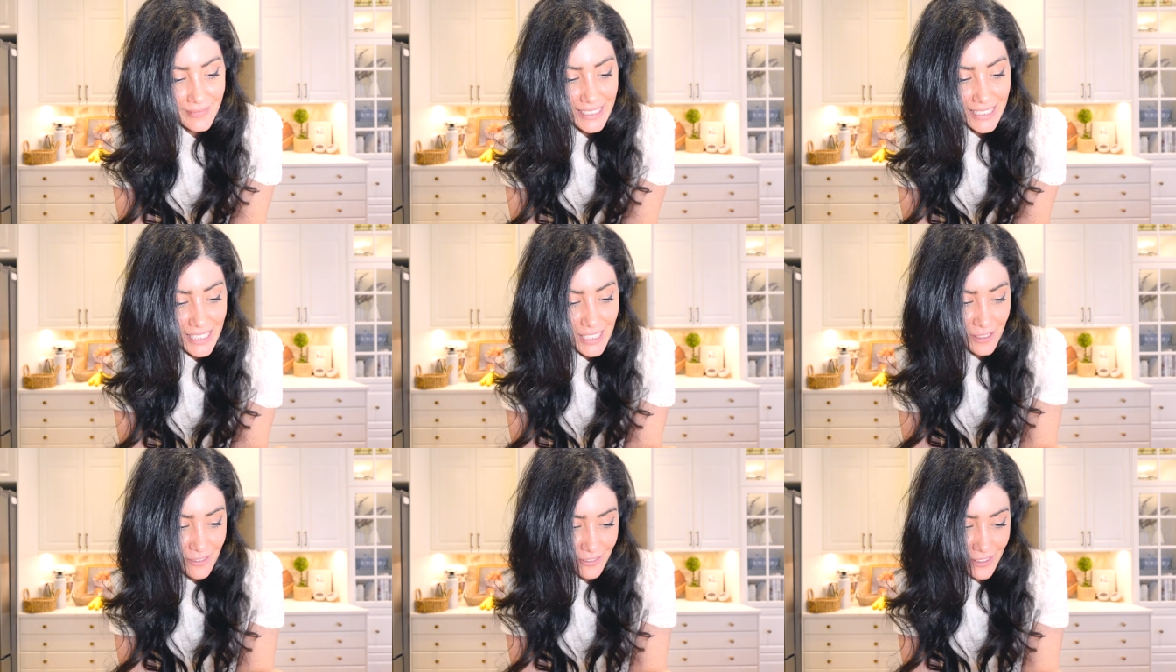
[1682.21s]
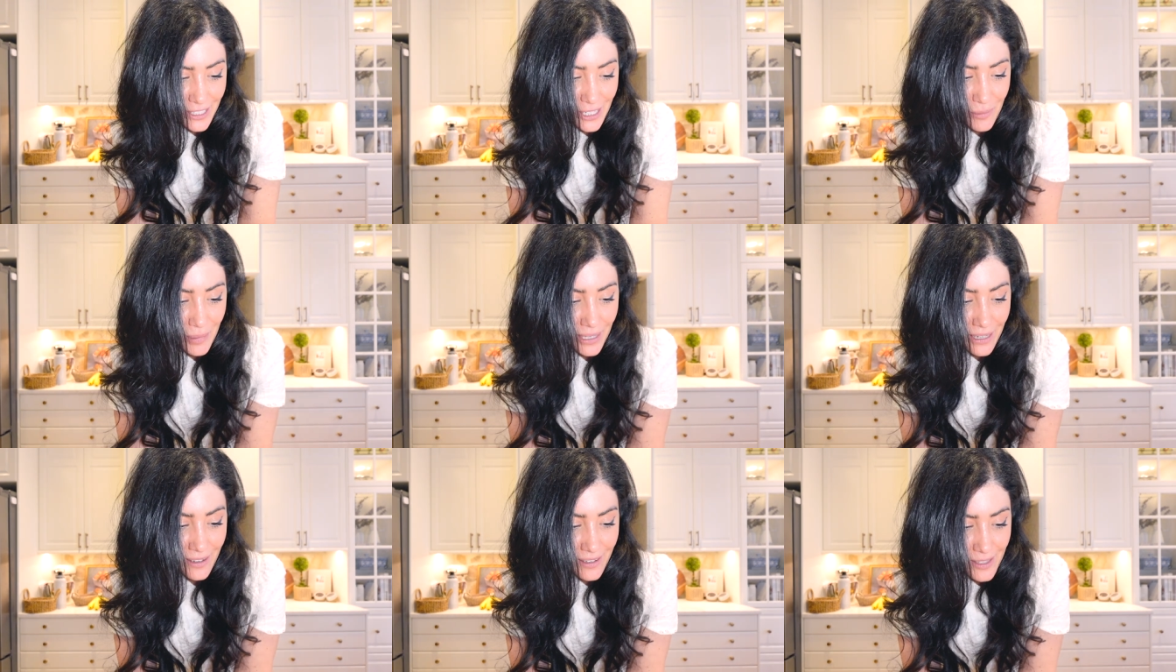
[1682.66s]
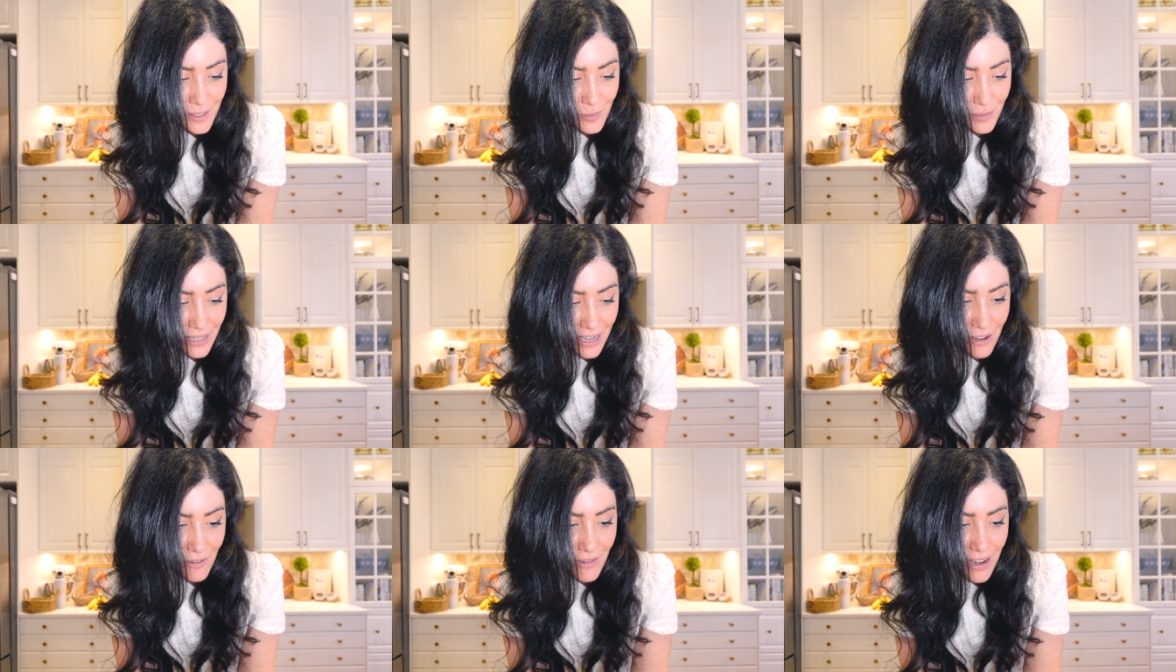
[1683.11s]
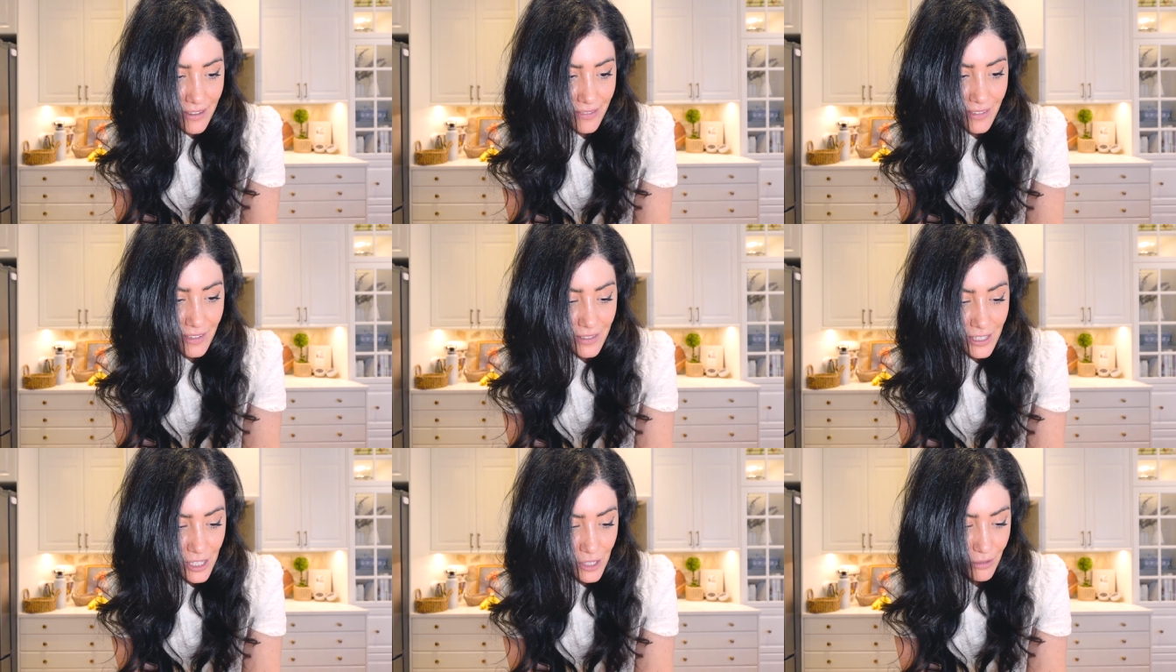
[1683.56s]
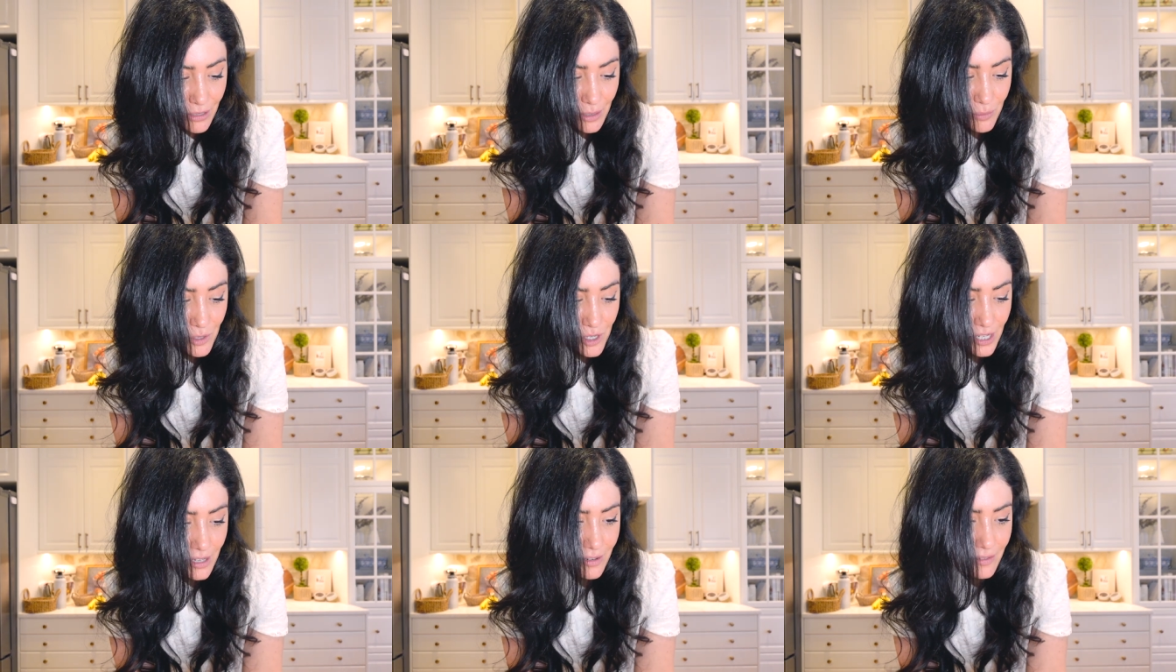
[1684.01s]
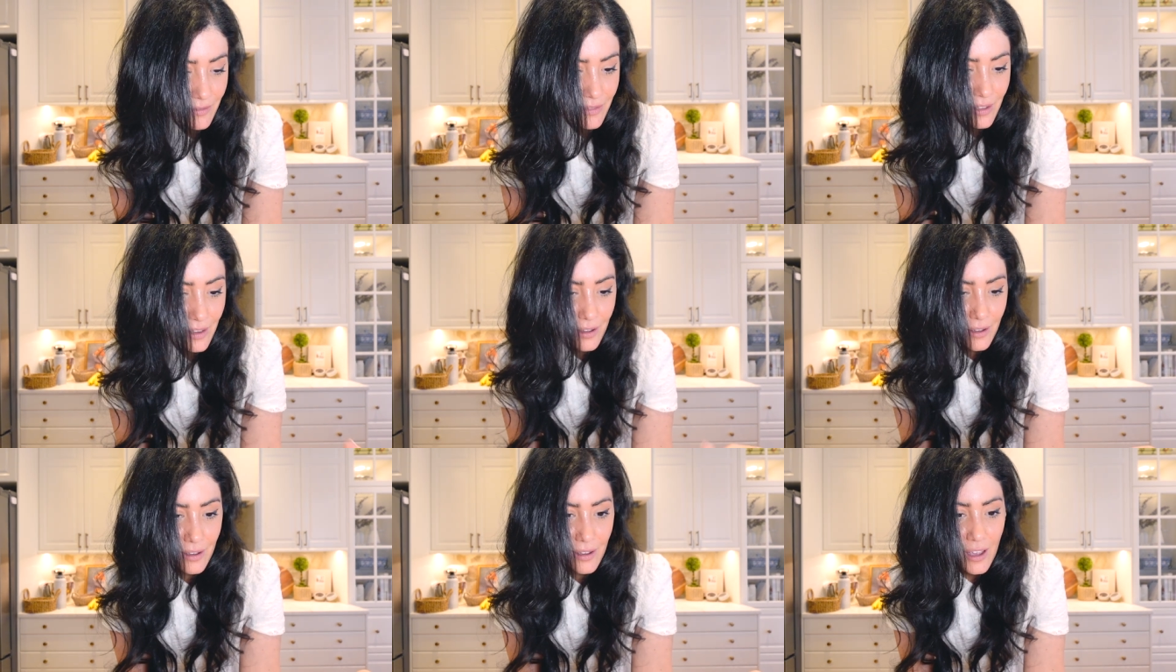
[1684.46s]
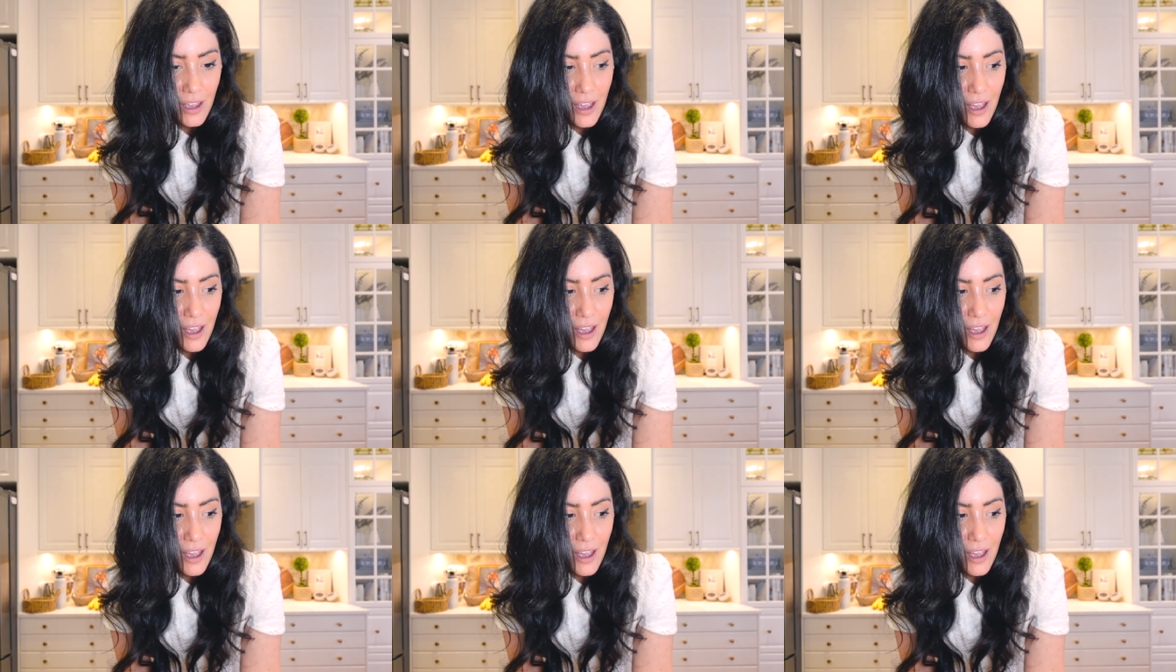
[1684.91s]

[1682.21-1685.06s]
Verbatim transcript: is funny because when I read the description of the